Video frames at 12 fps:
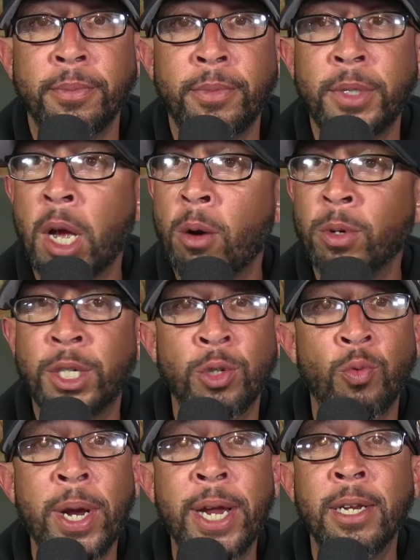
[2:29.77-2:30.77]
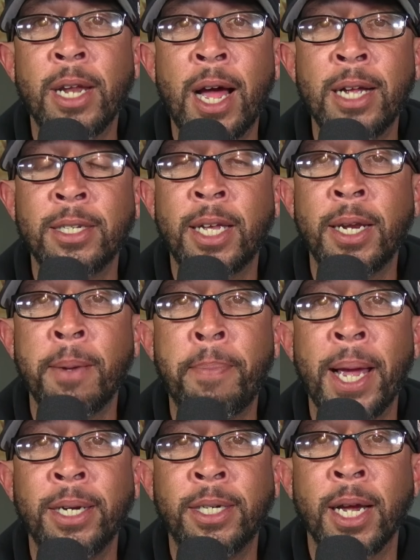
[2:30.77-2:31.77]
Y'all was just reading lines and getting a
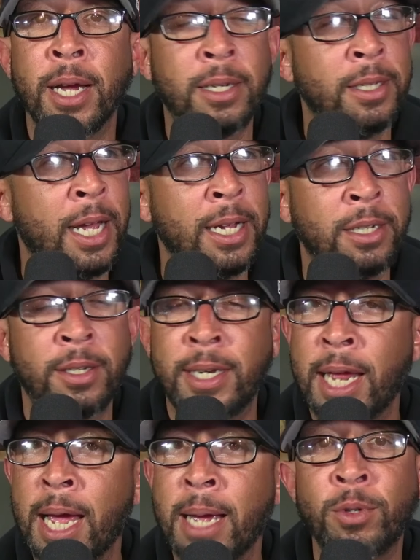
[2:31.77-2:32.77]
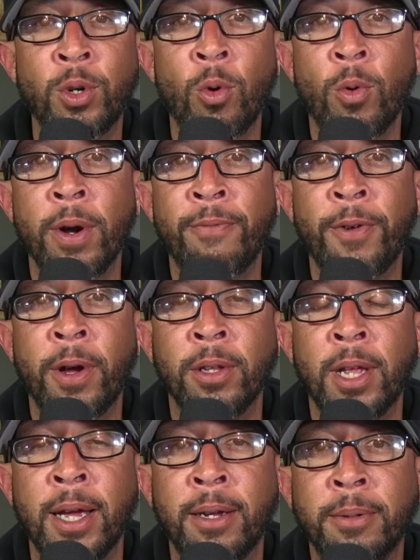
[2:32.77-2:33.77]
paycheck because that's damn sure what it felt
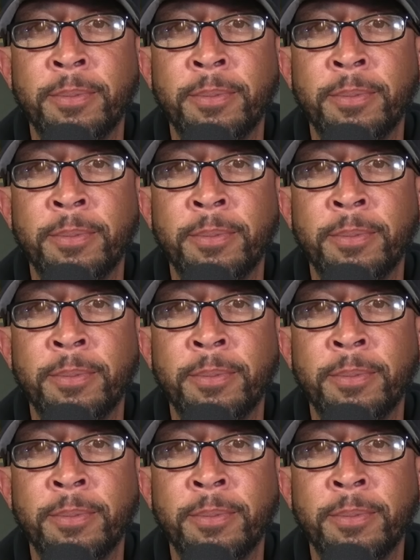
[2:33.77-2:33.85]
like.